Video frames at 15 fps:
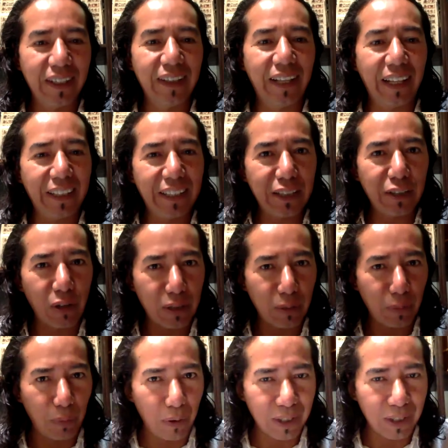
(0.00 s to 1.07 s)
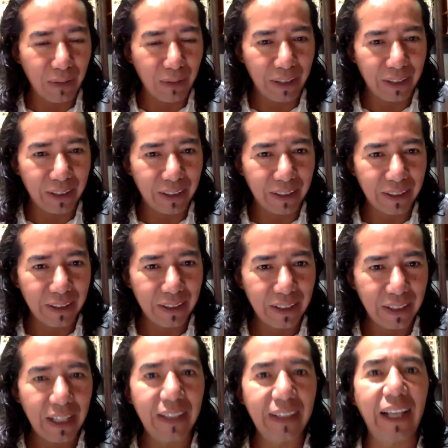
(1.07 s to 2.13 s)
That is responsibility.
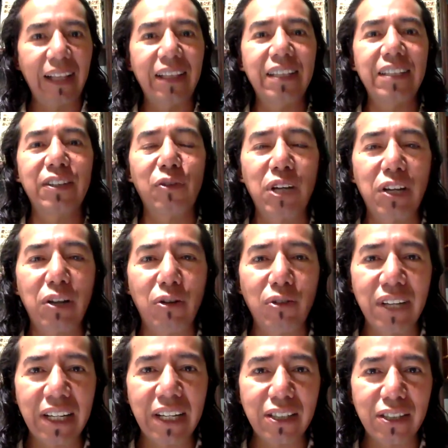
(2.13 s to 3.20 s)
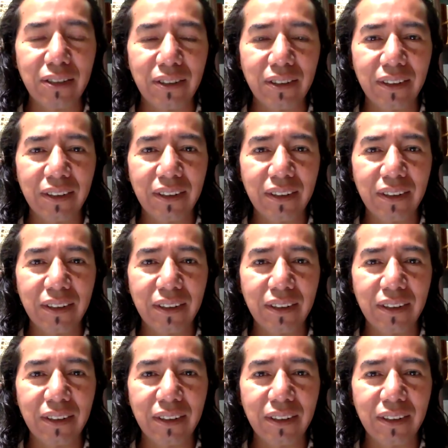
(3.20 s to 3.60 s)
That is reconnection.